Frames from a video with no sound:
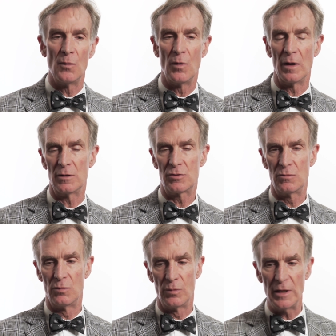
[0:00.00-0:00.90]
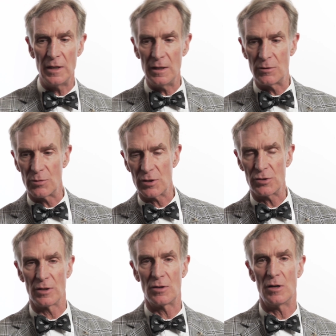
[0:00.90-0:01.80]
what we
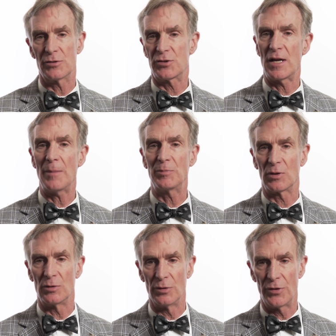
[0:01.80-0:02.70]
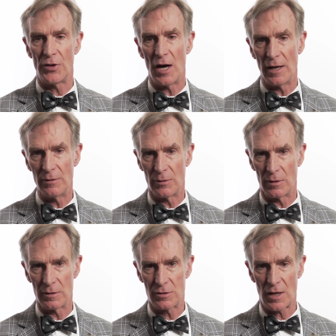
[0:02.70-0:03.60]
traditionally call skeptical thought
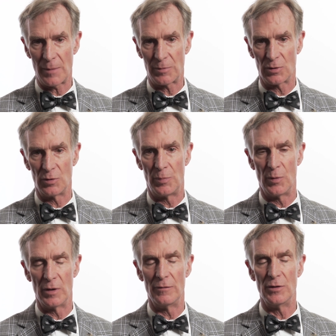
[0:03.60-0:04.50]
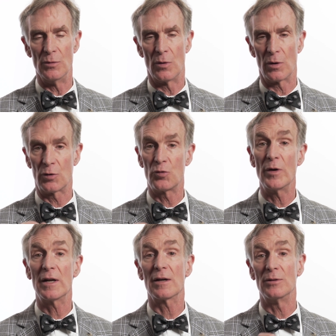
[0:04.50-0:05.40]
or skeptical point of view or
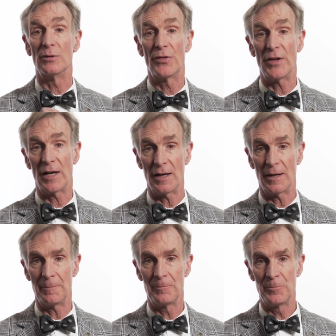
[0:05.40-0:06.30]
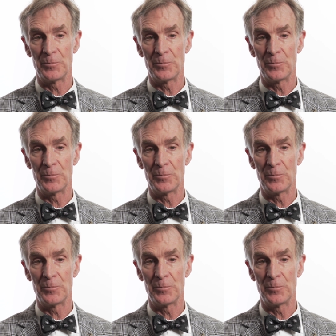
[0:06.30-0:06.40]
critical thinking.